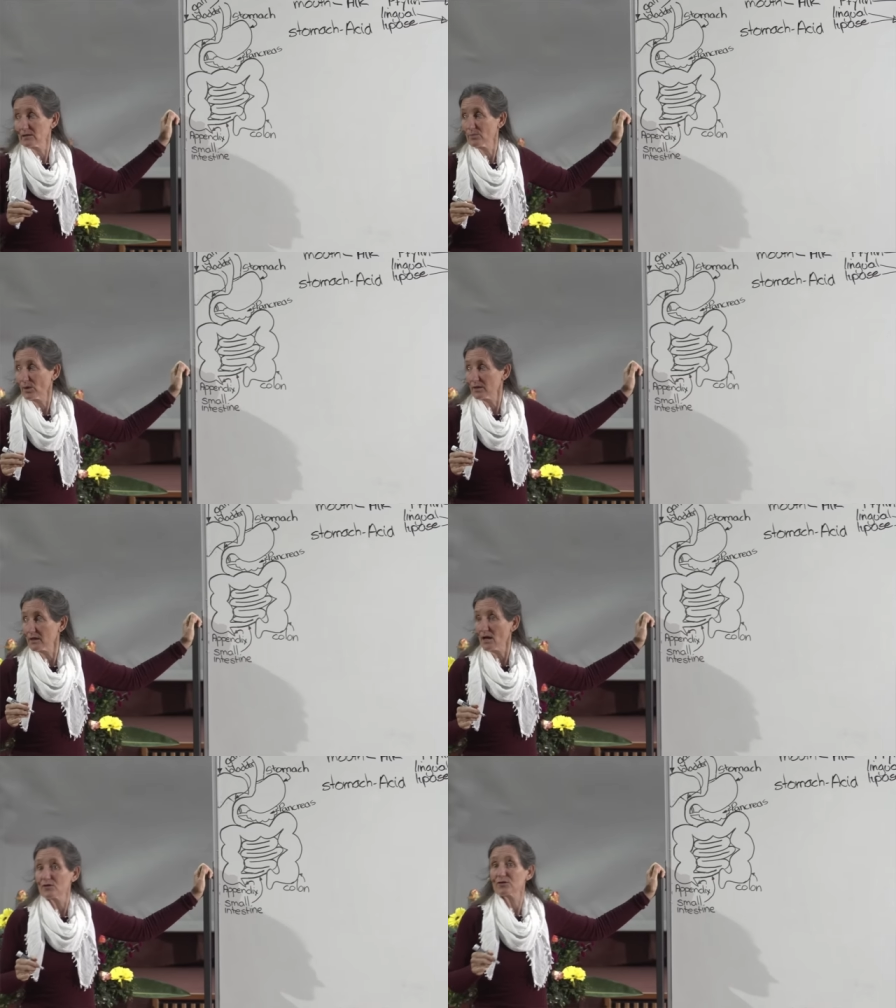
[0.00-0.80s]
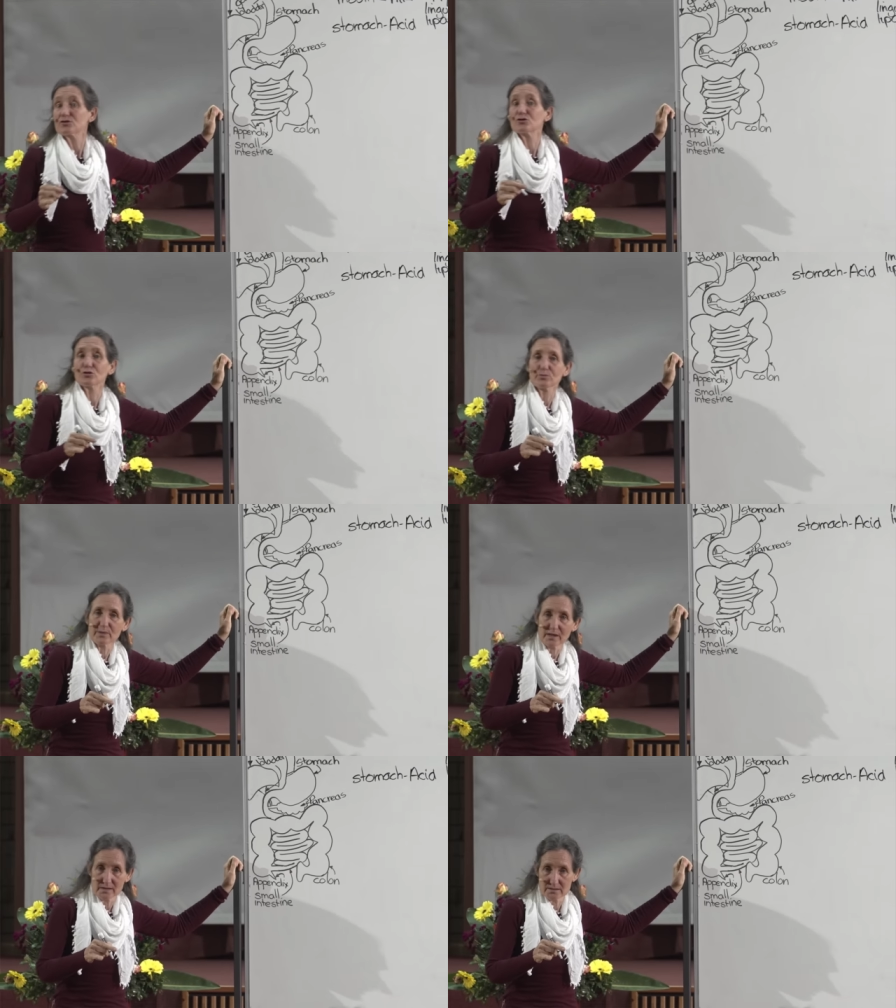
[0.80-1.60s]
of the body that should
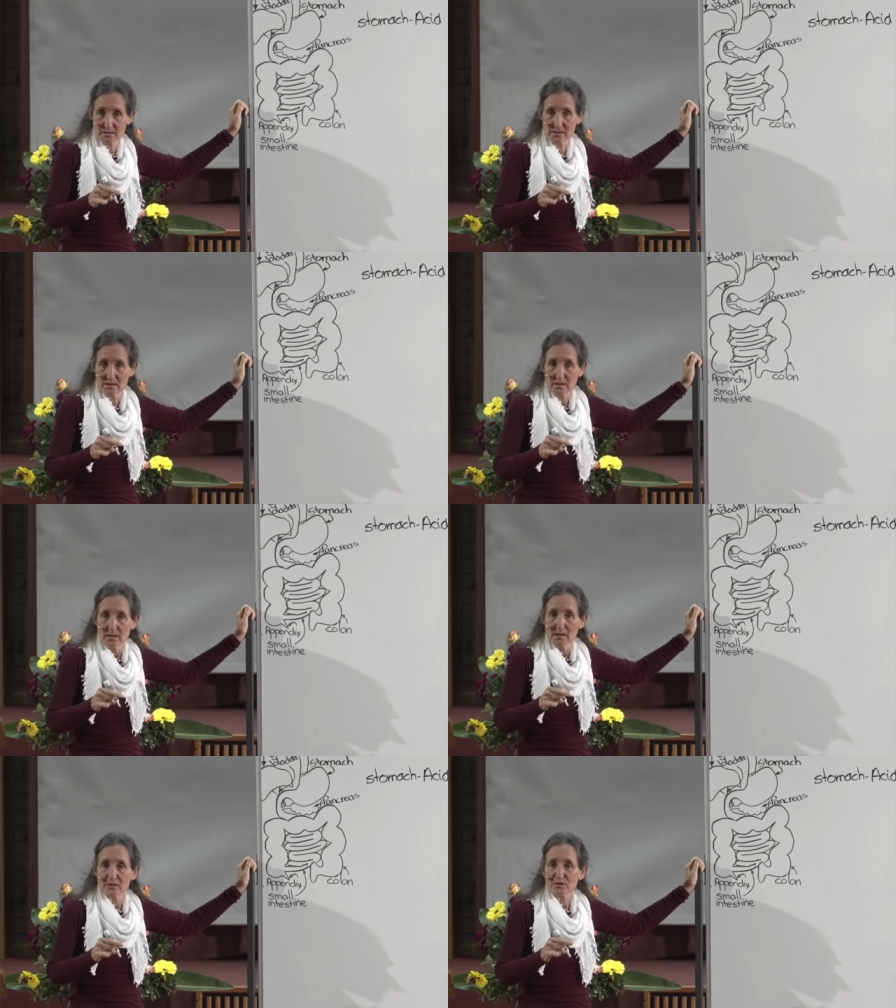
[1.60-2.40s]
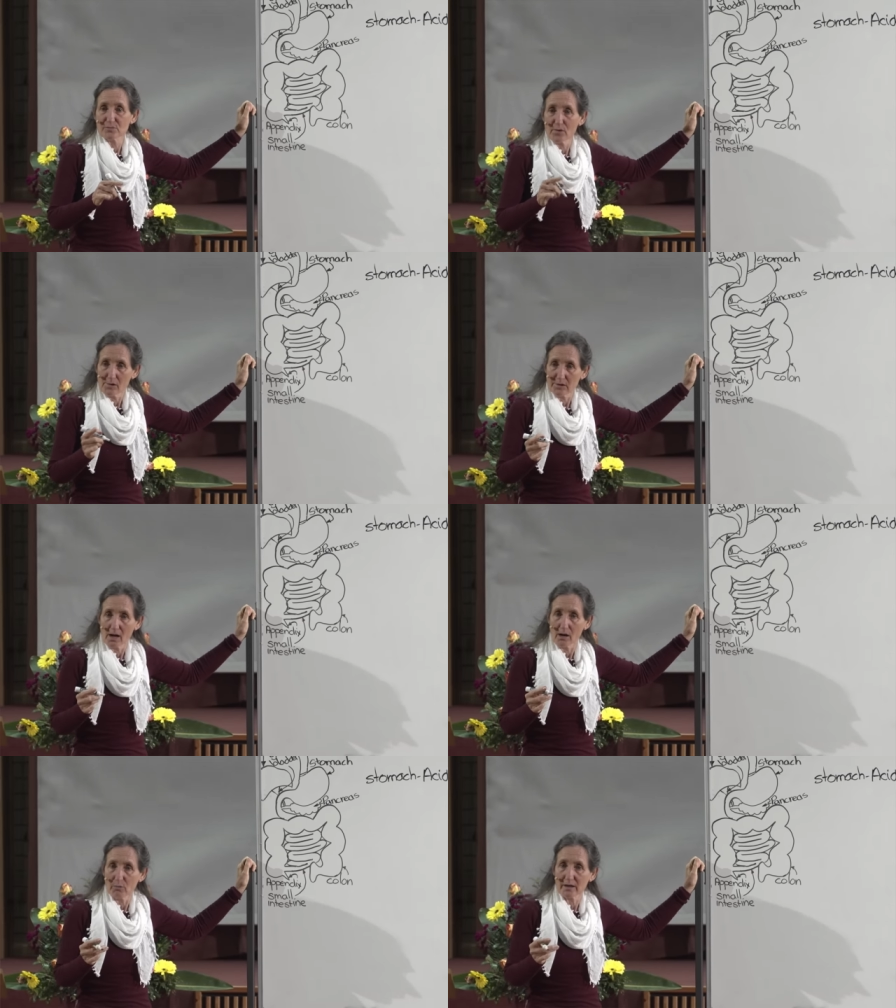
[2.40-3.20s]
be acid. And tomorrow
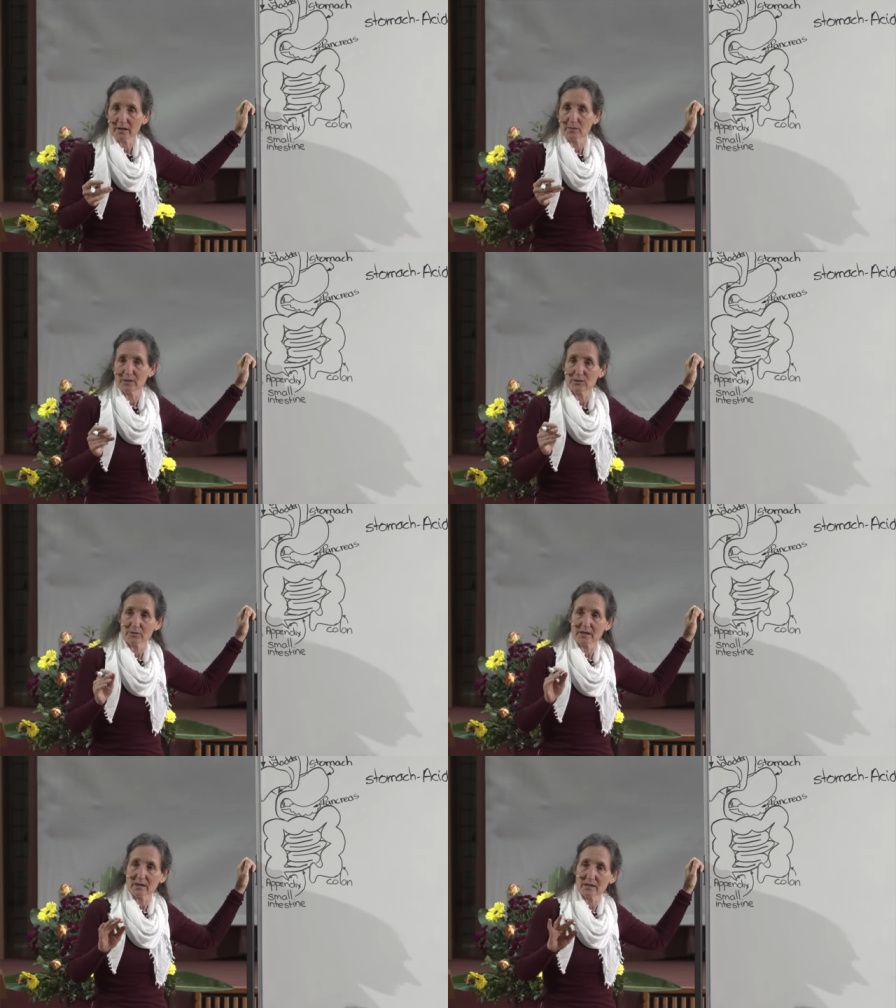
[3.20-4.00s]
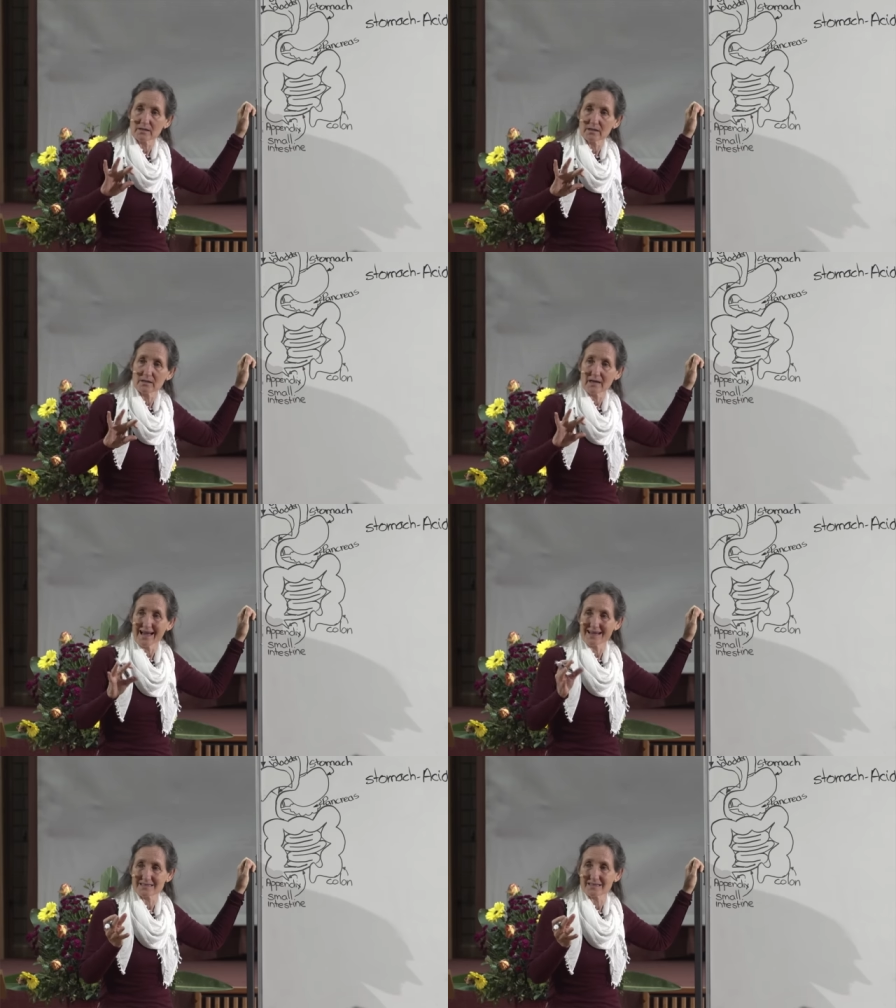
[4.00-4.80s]
night we're going to be looking at the
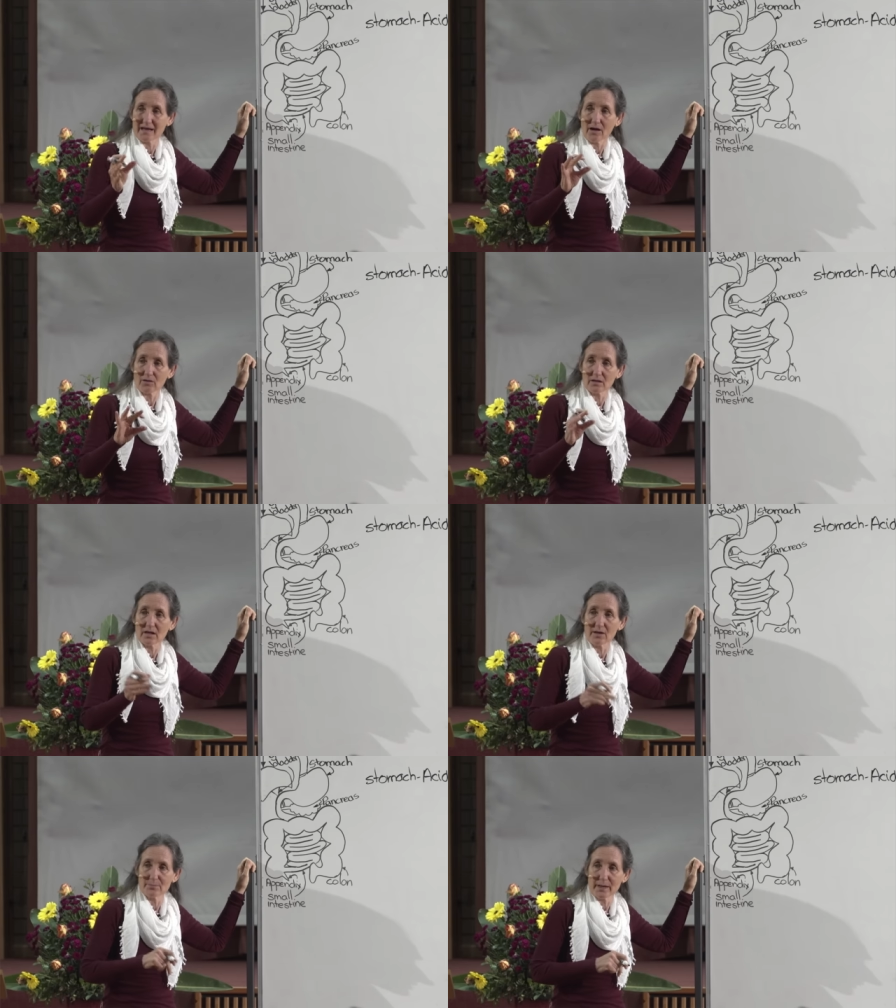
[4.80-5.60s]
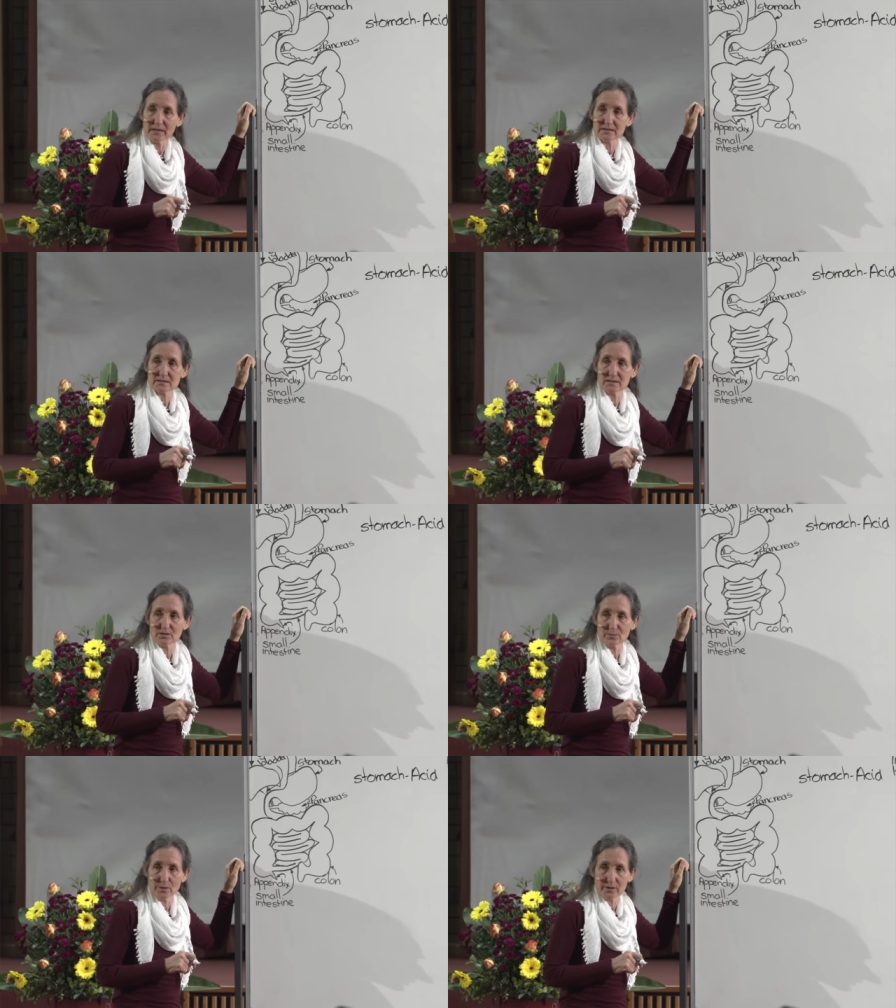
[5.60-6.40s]
acid-alkaline balance in
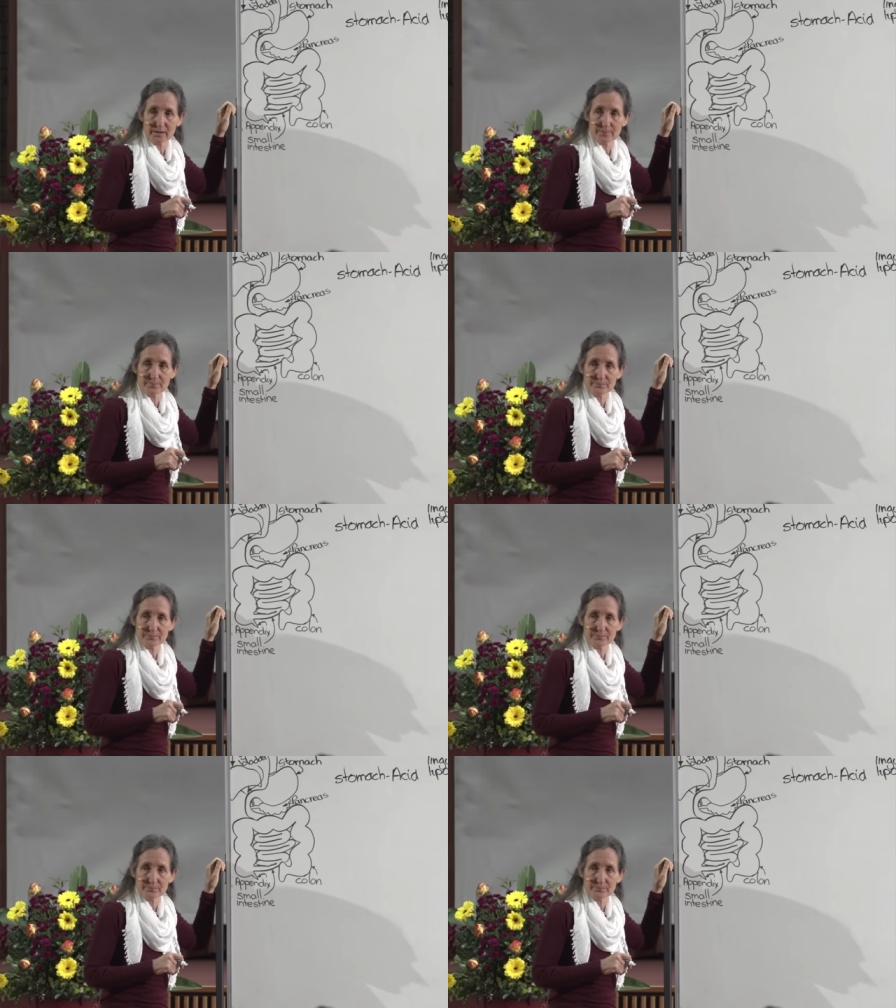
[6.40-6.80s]
the body.